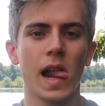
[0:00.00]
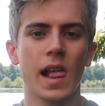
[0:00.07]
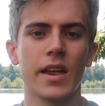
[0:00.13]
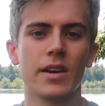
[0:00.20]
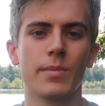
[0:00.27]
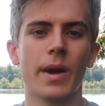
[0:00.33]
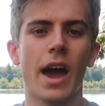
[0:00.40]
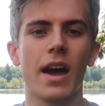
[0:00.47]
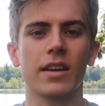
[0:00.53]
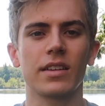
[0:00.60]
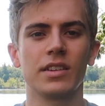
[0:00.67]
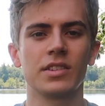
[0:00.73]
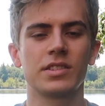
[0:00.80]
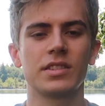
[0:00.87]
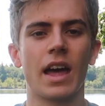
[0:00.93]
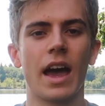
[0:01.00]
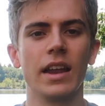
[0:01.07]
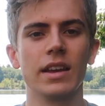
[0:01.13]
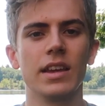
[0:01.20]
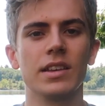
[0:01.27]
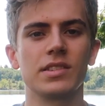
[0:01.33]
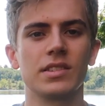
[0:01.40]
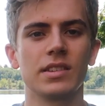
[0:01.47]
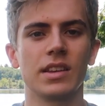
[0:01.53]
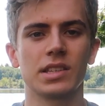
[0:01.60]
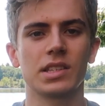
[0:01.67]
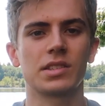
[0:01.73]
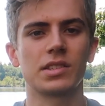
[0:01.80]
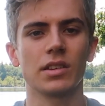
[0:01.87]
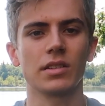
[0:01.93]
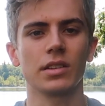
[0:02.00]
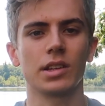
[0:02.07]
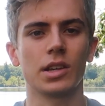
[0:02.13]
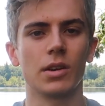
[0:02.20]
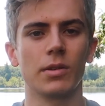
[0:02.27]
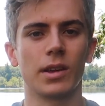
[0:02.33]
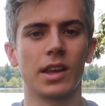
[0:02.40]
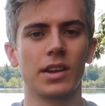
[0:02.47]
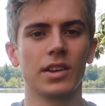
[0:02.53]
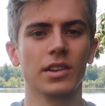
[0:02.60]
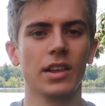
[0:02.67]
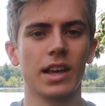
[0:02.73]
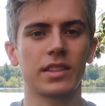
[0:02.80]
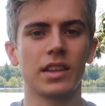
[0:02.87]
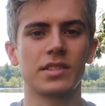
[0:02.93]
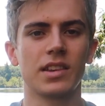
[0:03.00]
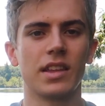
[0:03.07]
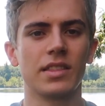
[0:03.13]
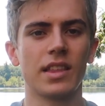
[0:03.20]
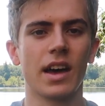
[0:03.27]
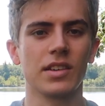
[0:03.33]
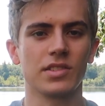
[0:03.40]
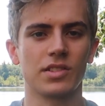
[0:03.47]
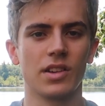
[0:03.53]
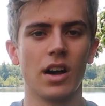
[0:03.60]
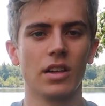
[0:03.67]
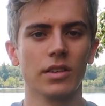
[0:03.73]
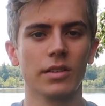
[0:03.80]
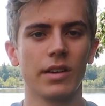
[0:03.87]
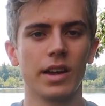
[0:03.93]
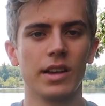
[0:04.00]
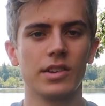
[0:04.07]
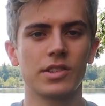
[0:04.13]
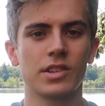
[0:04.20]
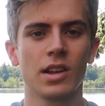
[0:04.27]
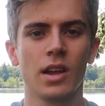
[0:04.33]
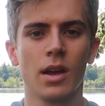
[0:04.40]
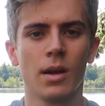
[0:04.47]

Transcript: in a package that isn't necessarily going into like the $10,000 range.